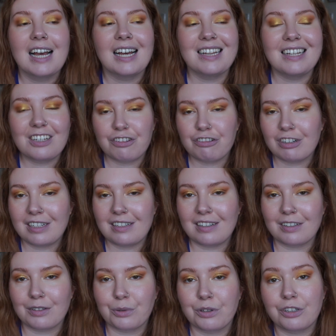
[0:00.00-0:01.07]
and this treaty
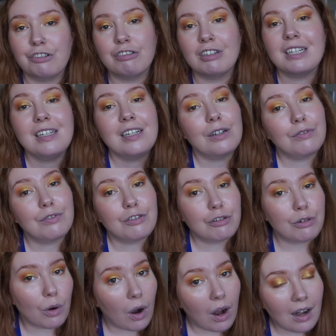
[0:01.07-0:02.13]
is called the Treaty of
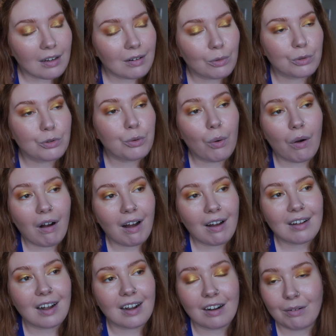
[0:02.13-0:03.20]
Troyes, or Troyes,
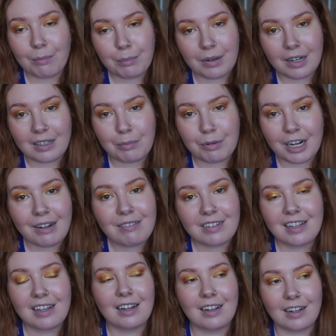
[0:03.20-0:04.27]
I can't bloody pronounce
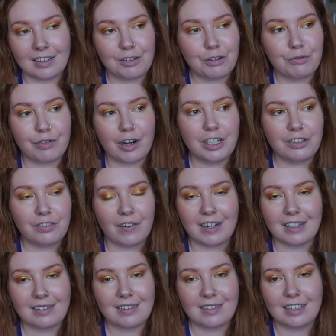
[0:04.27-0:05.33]
it, I took French for
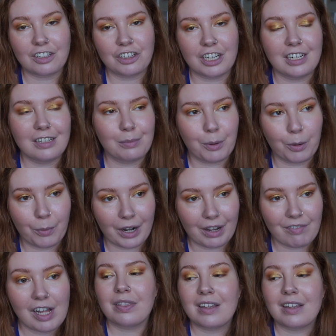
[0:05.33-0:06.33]
like 6 years, but whatever.